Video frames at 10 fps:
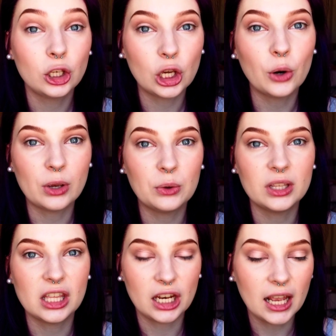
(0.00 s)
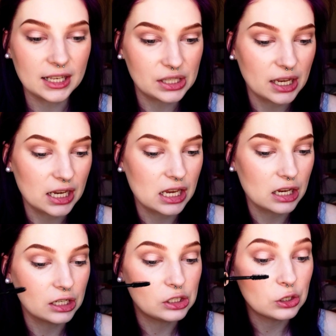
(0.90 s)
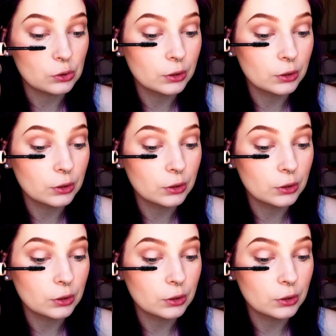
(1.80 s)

going with it as I uh, do.